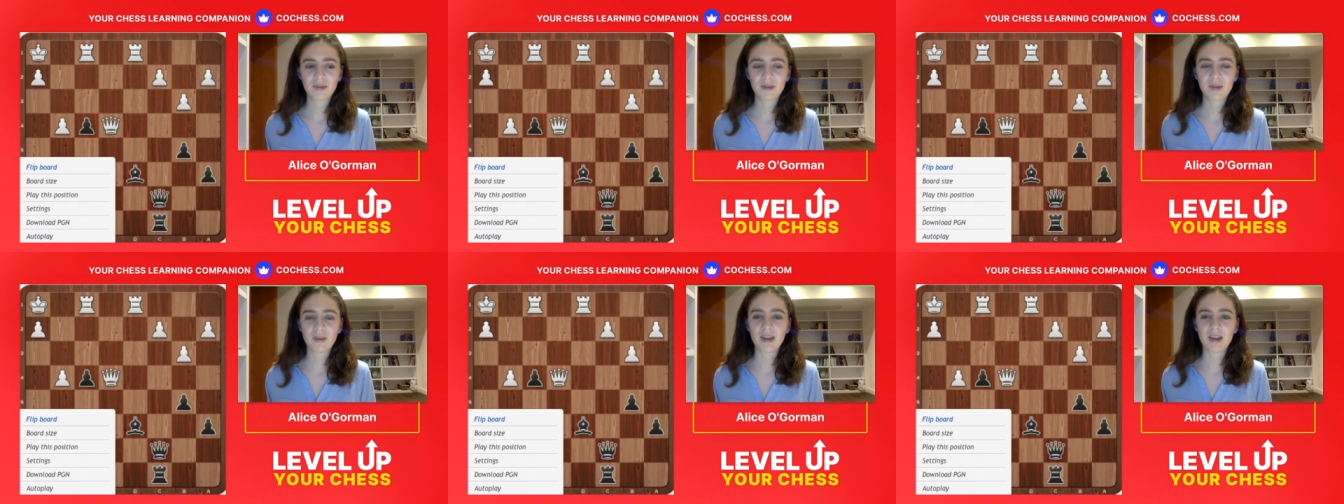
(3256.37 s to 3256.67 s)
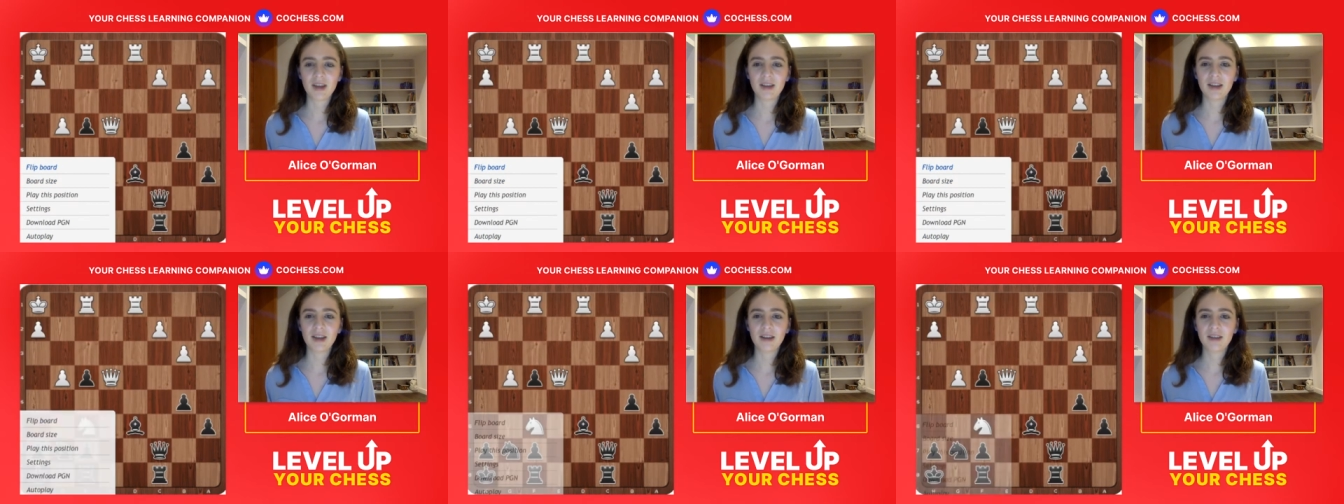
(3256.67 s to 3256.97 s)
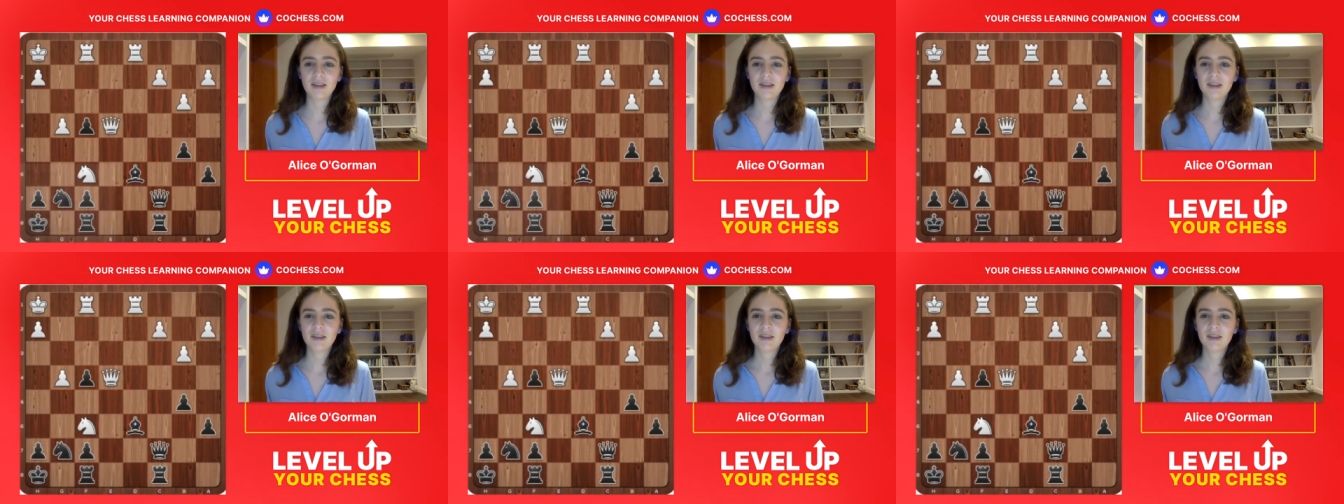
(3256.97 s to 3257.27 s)
Okay, yeah.
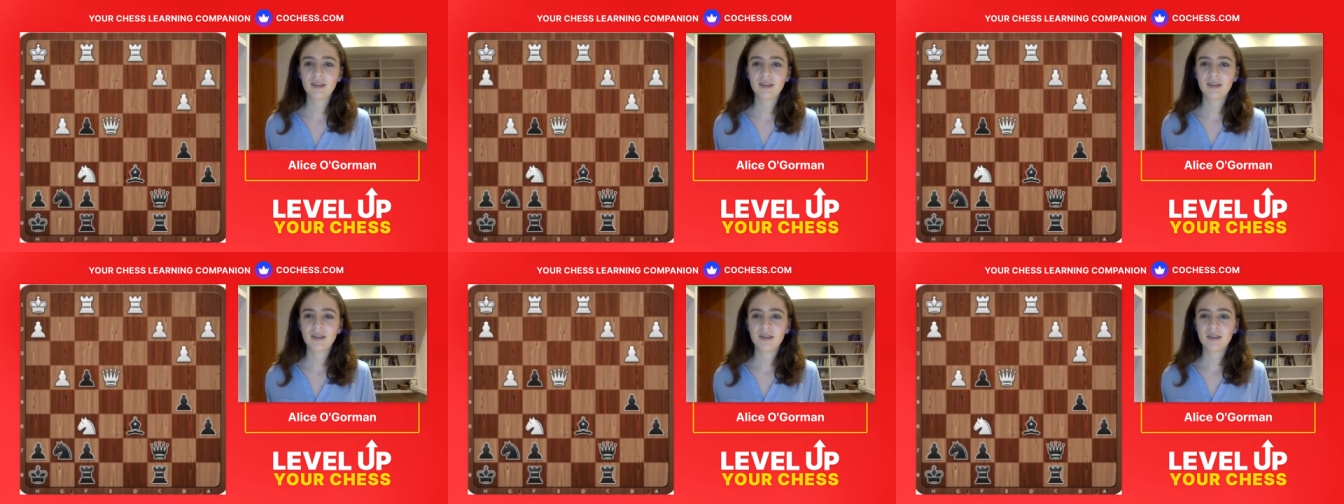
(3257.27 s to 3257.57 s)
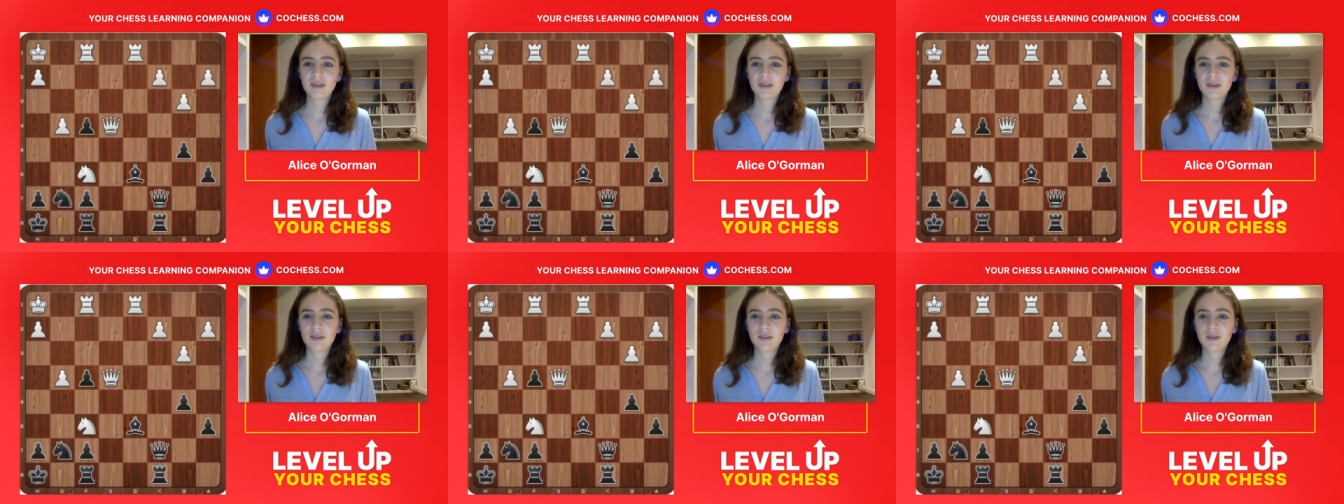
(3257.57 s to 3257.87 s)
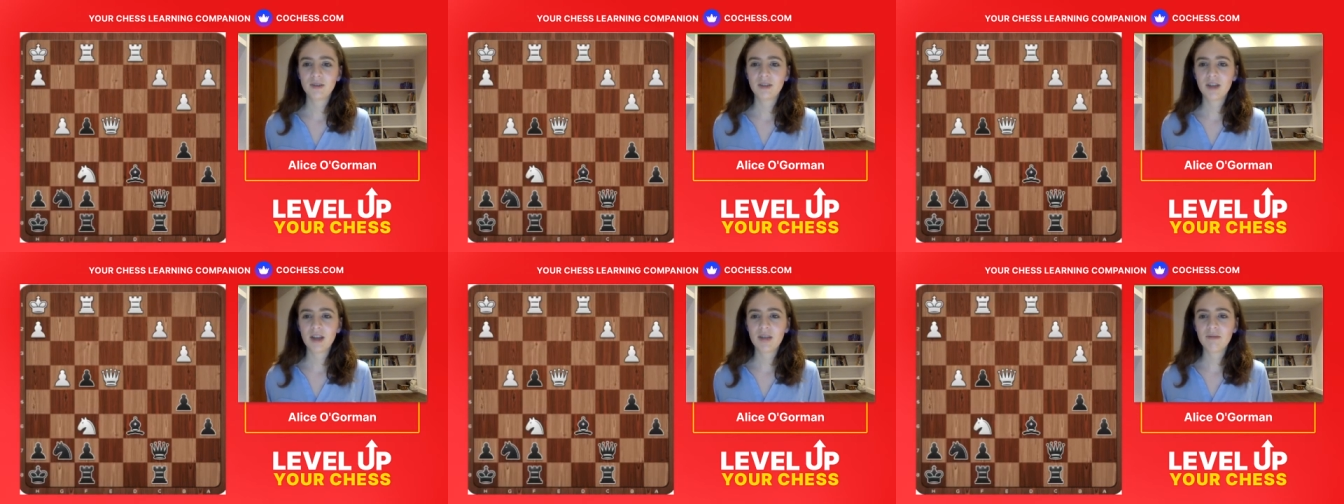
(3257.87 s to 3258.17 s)
So
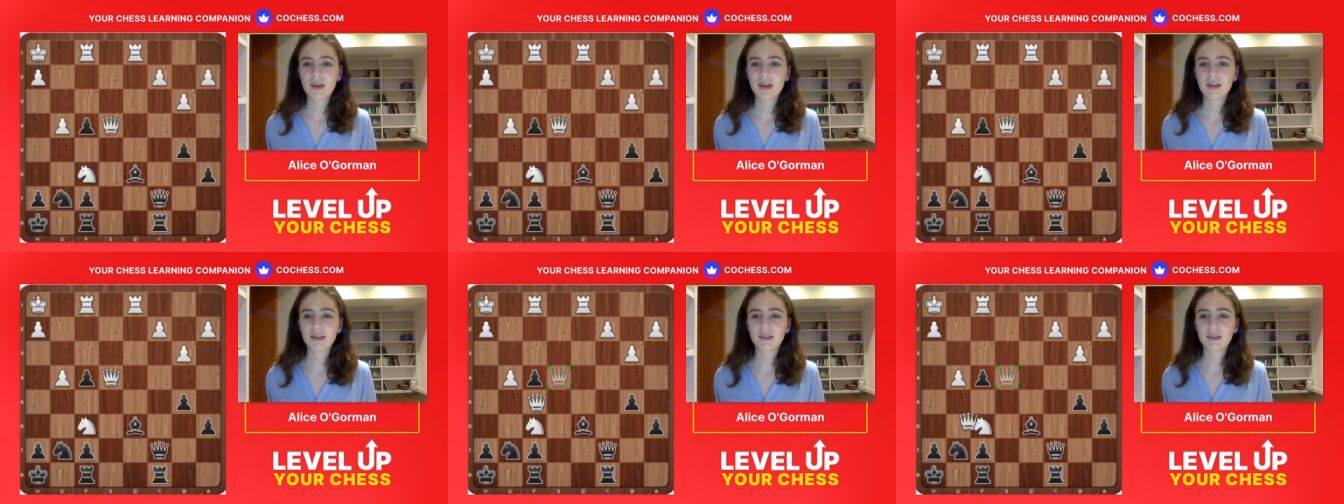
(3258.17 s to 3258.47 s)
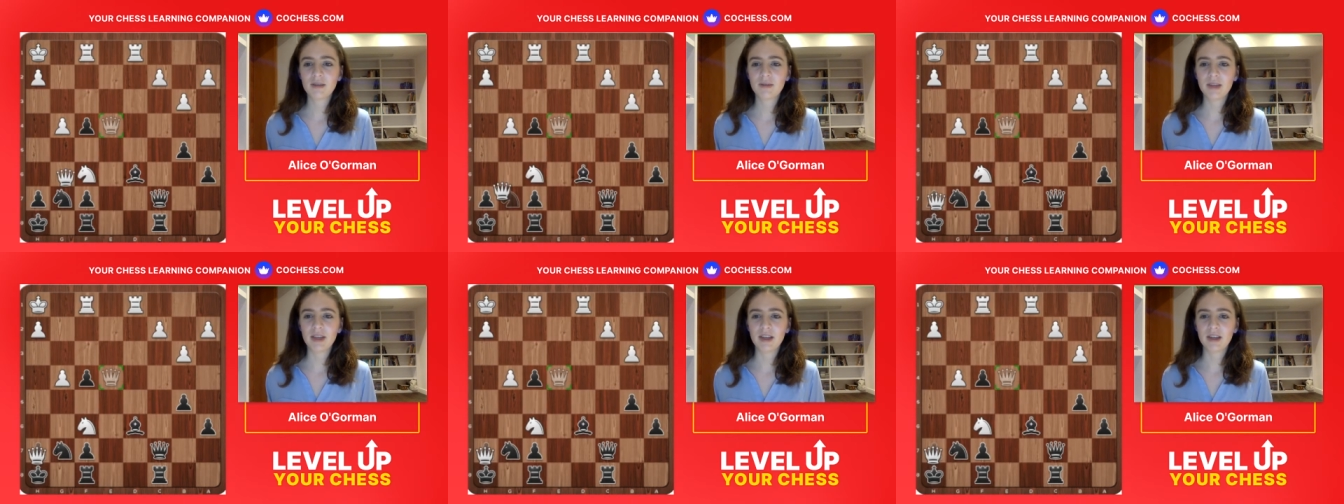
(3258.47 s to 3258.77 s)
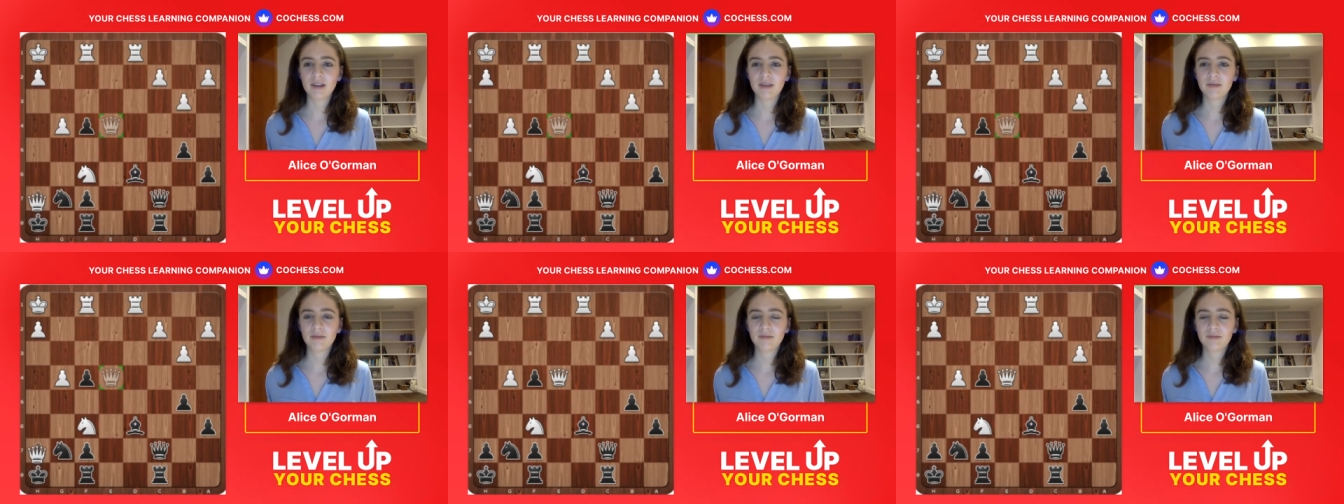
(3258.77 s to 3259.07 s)
checkmate is coming
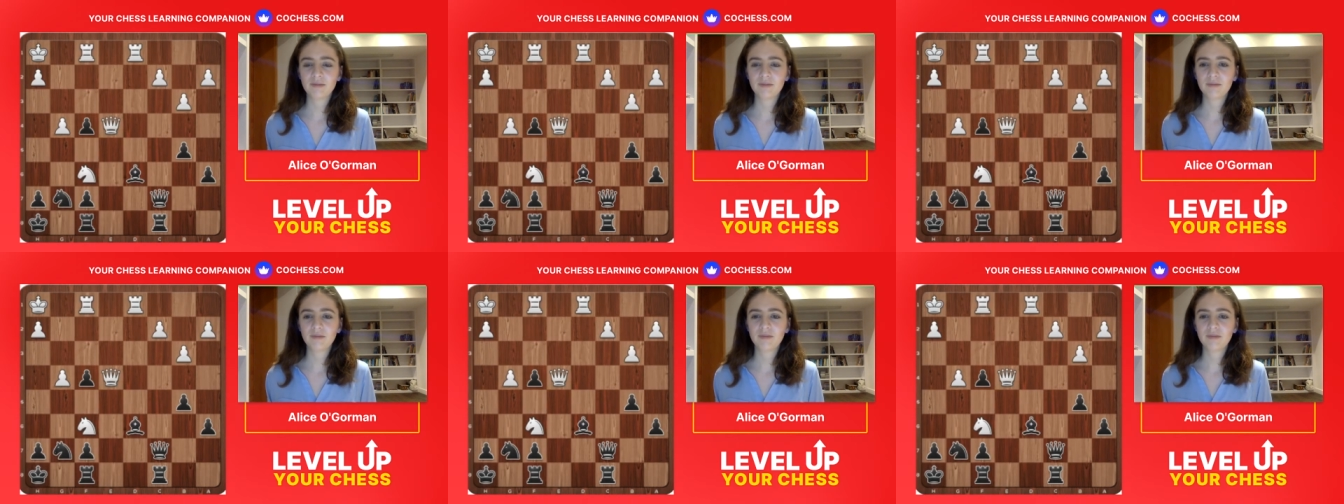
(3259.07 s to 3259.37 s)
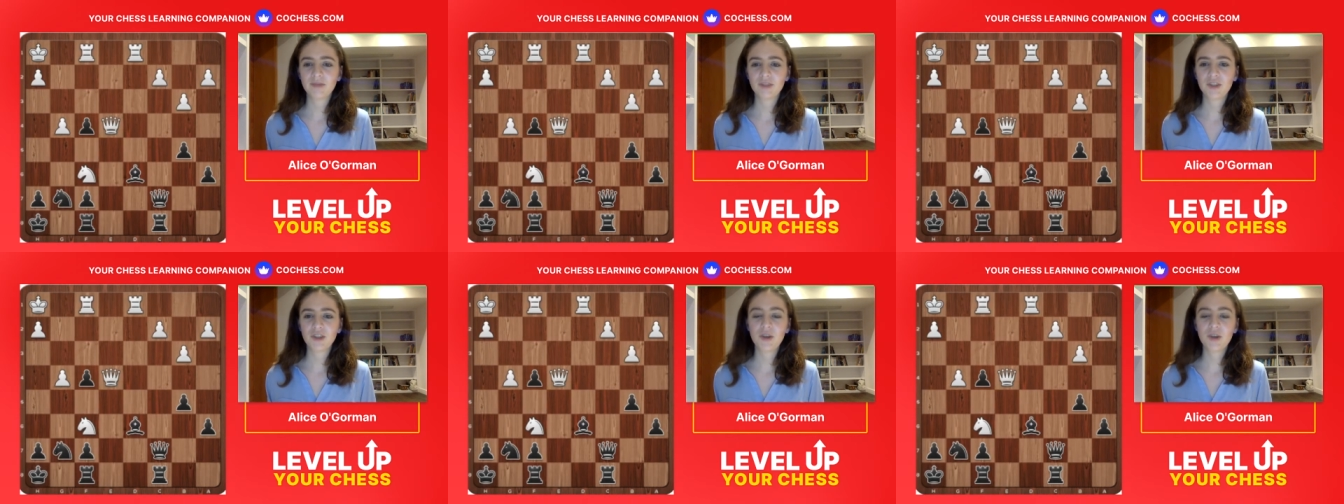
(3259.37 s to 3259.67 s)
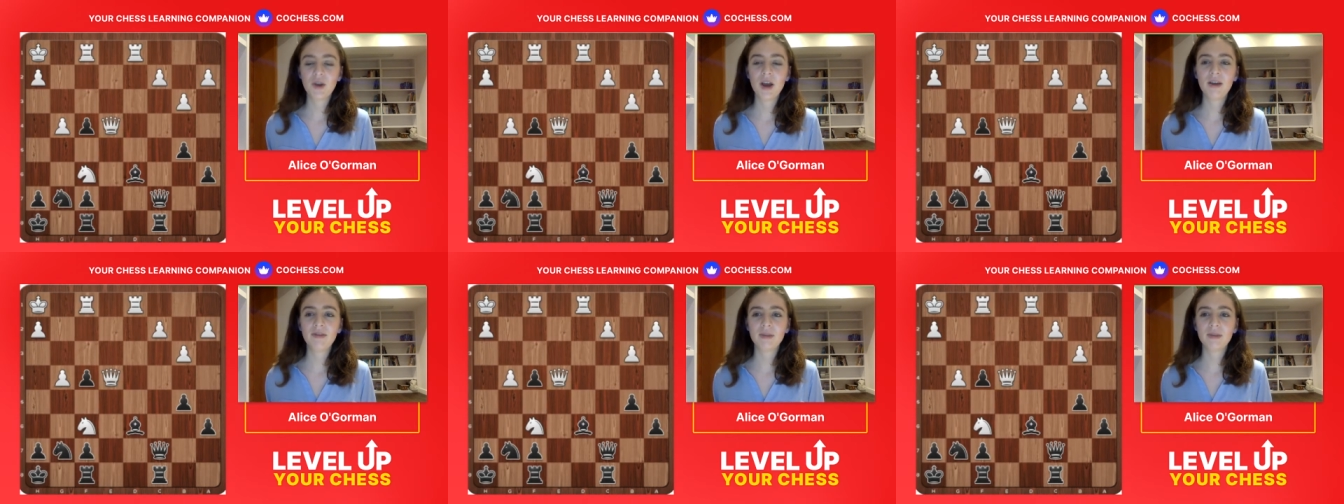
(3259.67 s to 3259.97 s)
here. So you
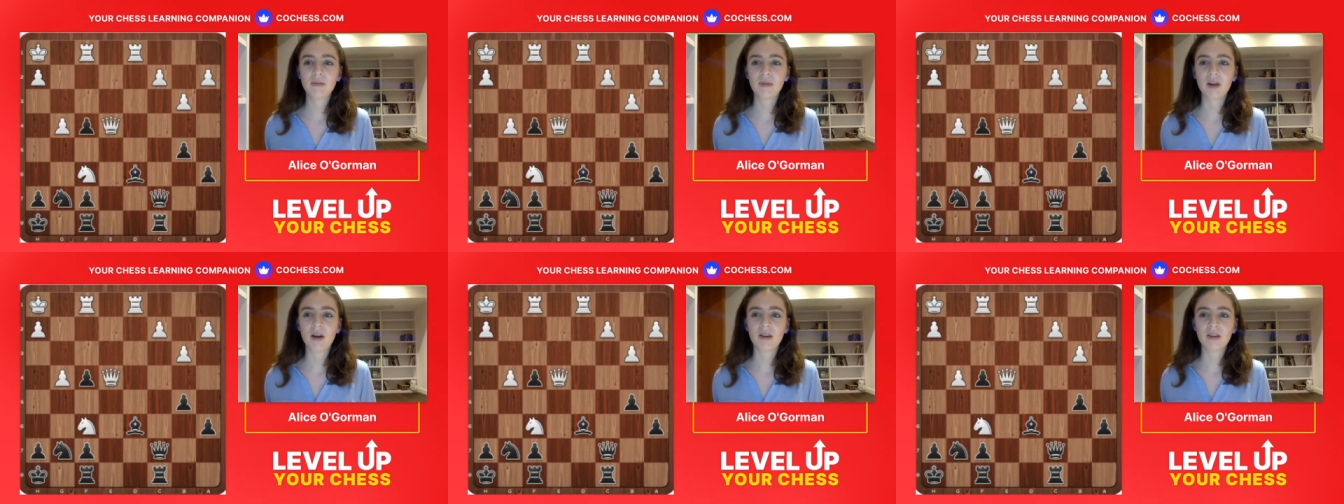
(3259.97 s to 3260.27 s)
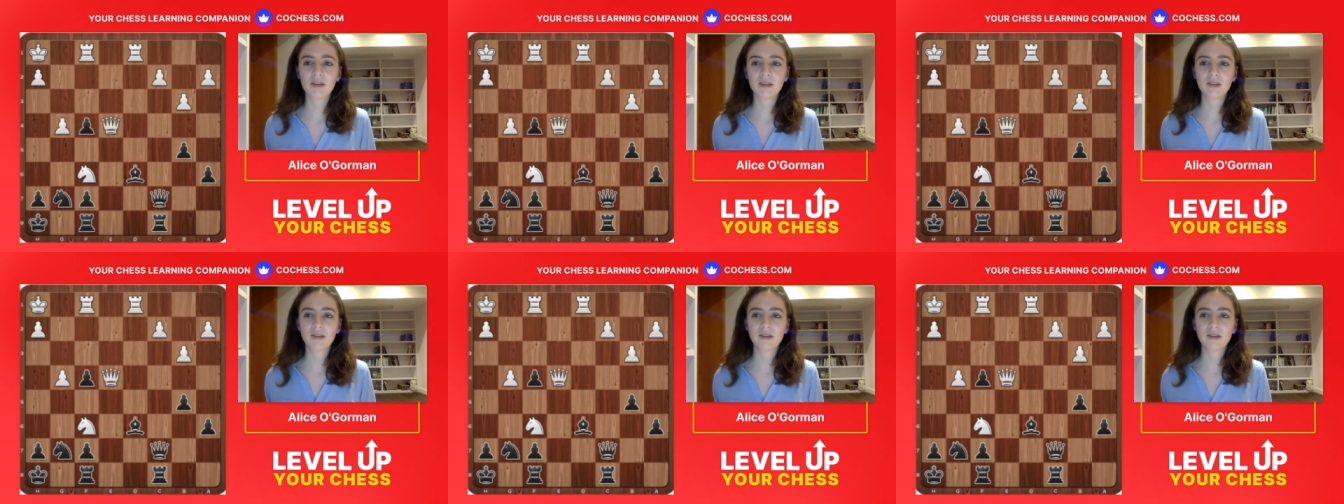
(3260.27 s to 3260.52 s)
have to block.